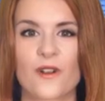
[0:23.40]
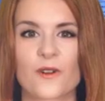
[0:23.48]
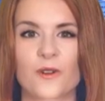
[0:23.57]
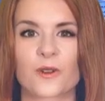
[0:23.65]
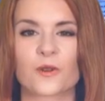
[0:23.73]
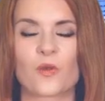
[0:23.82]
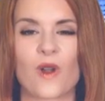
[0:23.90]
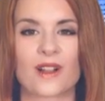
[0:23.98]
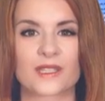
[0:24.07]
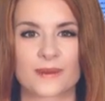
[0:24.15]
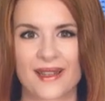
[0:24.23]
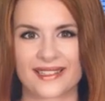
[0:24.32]
Earn
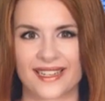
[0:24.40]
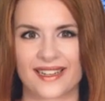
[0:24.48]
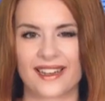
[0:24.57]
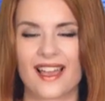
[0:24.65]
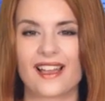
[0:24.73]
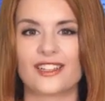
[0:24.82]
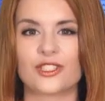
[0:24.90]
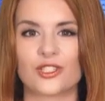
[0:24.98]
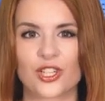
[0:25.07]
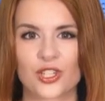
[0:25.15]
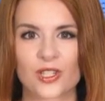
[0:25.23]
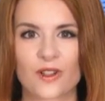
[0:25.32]
while spending,
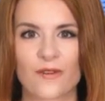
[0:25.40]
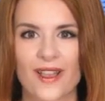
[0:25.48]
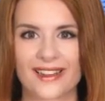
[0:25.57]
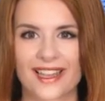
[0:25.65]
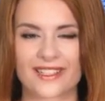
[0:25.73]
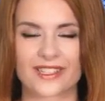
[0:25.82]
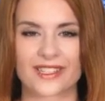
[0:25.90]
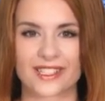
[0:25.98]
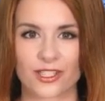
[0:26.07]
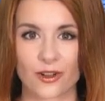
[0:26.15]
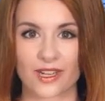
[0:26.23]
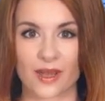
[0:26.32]
digital financing
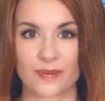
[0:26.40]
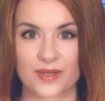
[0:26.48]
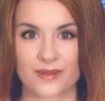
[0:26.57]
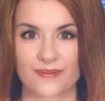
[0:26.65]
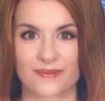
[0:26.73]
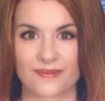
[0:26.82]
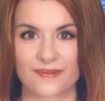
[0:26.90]
startups.